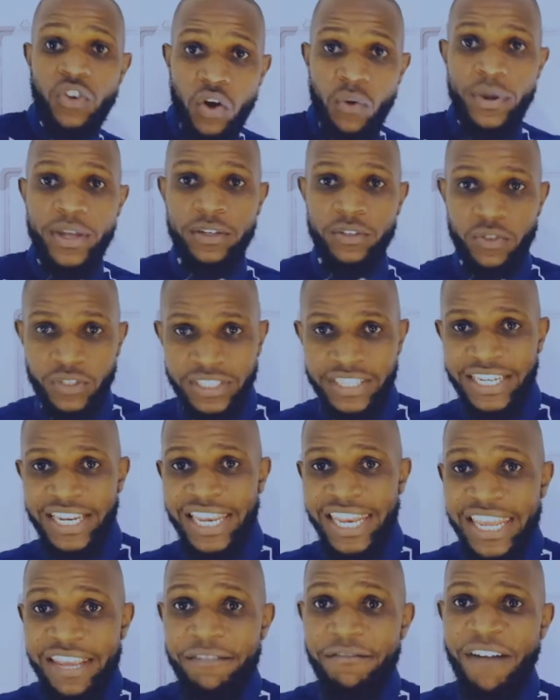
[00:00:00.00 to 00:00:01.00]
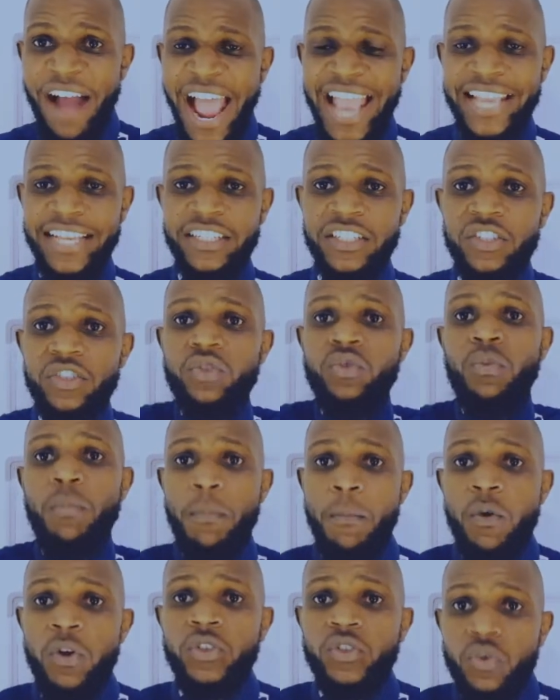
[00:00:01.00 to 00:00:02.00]
going to deliver it to
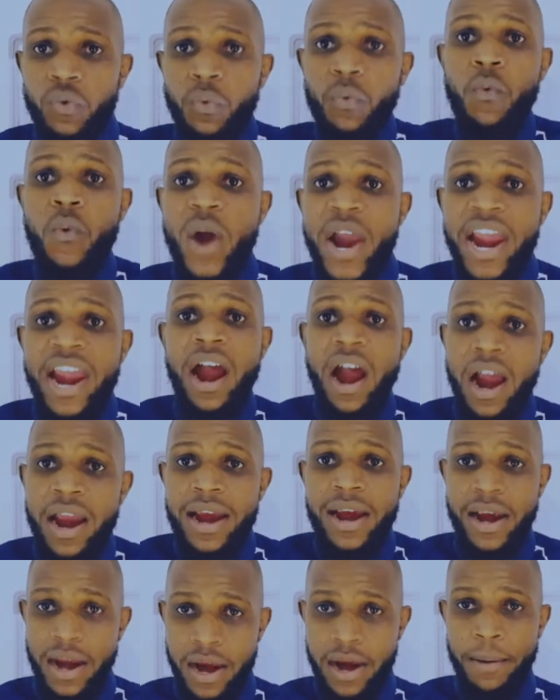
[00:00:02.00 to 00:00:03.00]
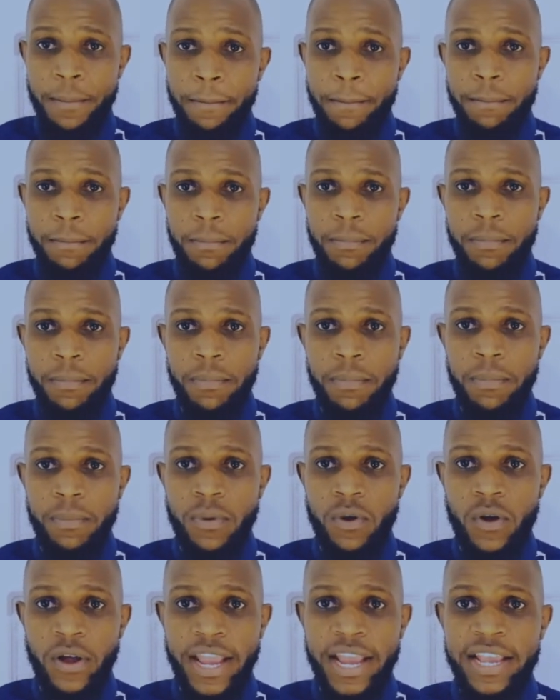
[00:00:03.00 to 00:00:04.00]
where I am?
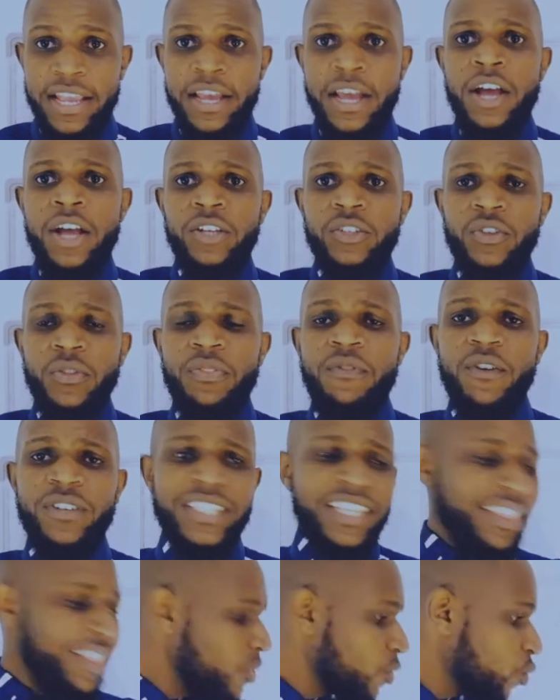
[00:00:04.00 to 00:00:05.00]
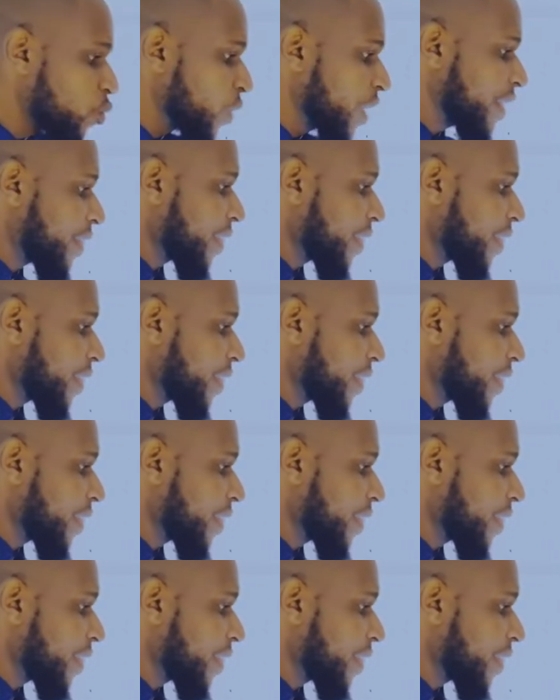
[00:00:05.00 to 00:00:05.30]
Okay, so those are the three